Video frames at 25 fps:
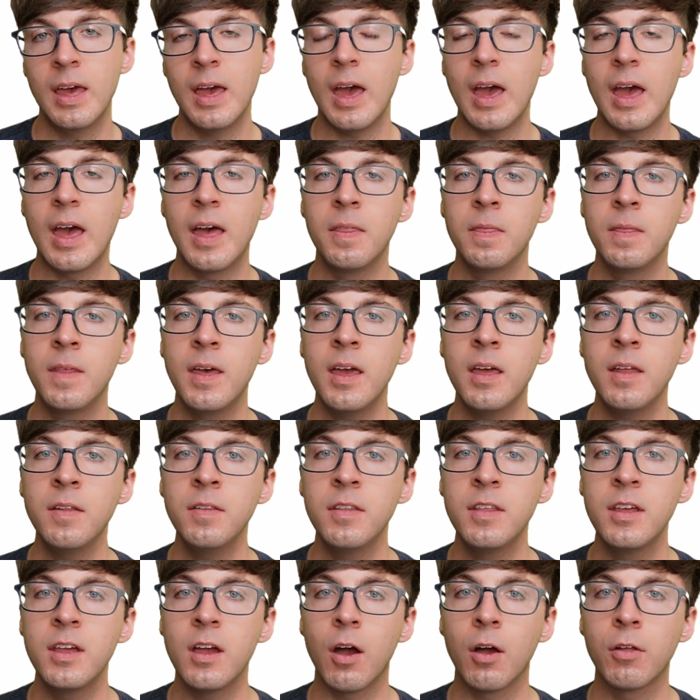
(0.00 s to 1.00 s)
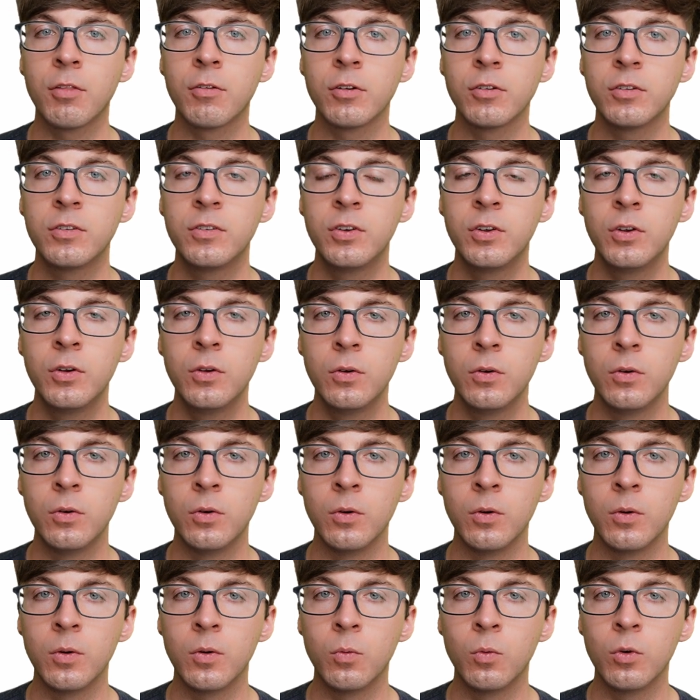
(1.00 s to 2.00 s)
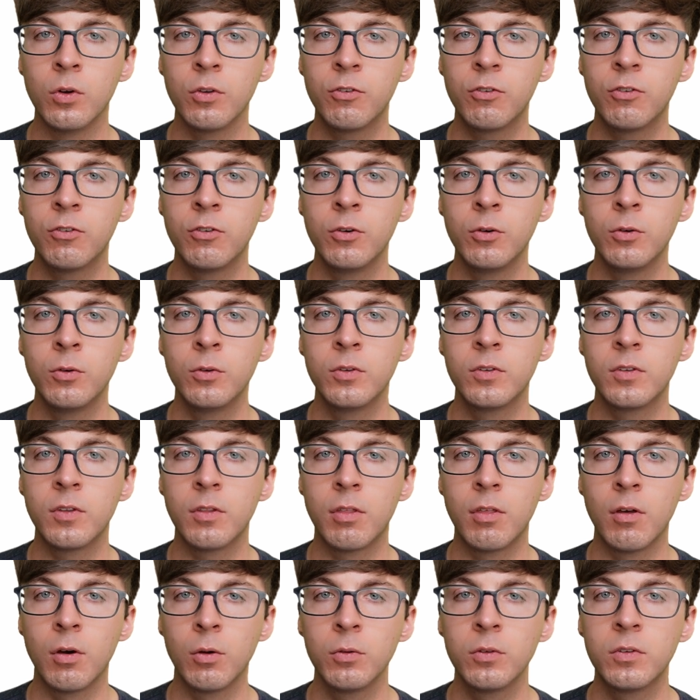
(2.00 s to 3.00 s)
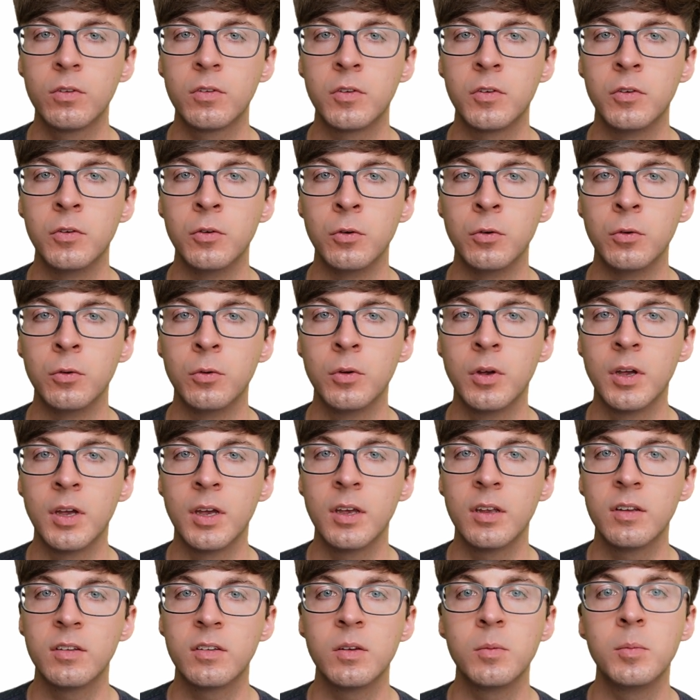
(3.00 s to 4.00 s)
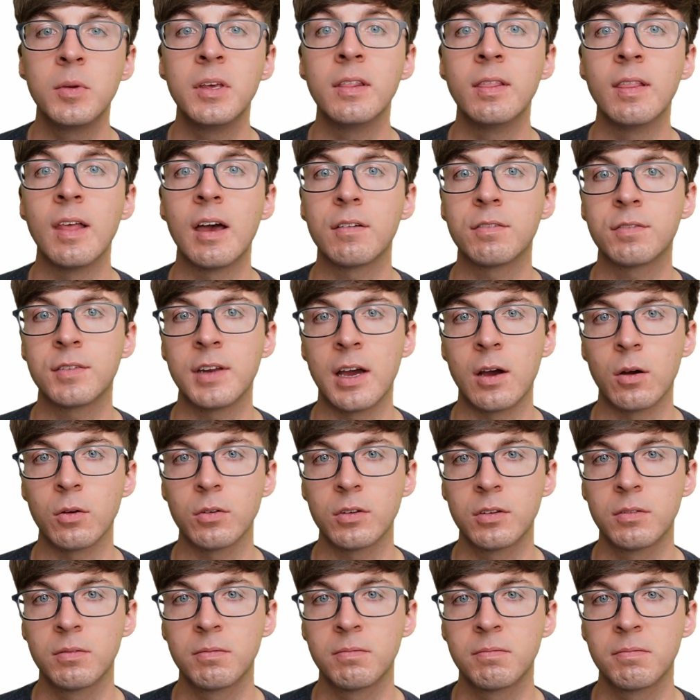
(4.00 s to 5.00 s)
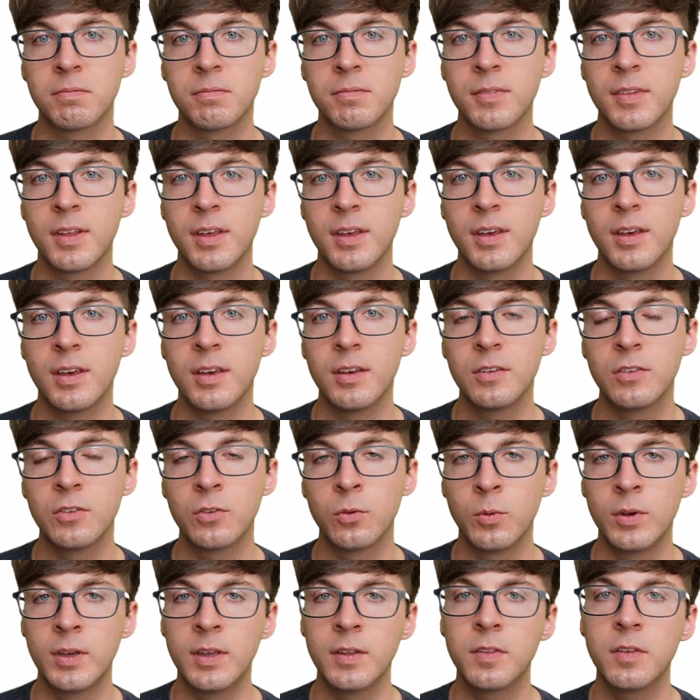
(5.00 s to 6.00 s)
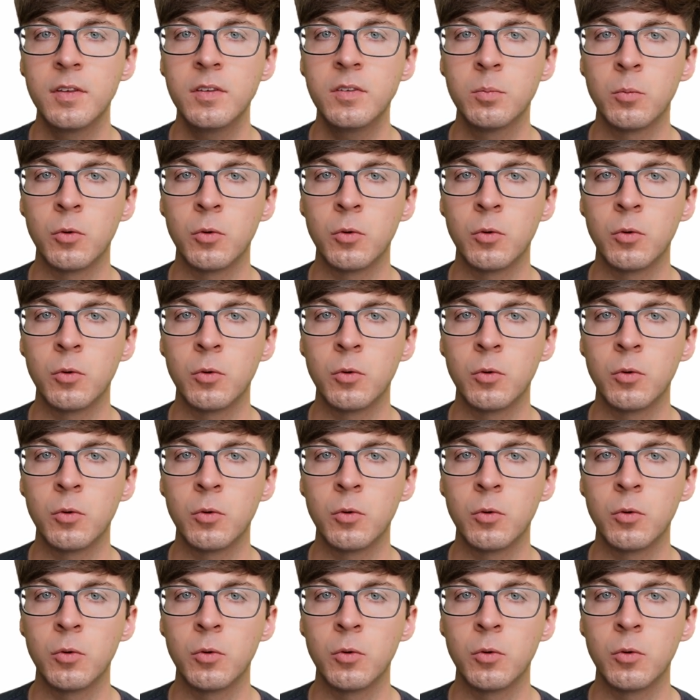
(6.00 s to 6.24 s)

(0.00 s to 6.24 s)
And then the other two, we'll choose those two to be left out. So we get this